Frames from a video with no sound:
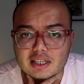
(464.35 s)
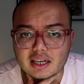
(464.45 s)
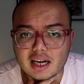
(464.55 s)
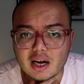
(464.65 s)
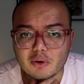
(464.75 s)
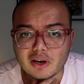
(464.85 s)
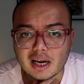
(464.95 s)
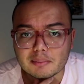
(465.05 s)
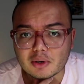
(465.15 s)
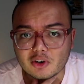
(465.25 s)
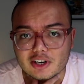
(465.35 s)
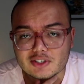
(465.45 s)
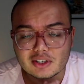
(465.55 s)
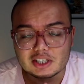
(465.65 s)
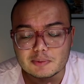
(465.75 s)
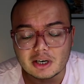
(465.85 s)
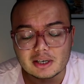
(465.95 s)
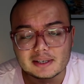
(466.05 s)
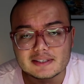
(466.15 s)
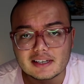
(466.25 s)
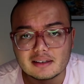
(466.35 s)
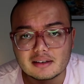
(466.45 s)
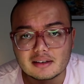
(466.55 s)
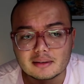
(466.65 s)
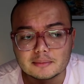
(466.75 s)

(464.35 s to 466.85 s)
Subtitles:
how I progressed on these products and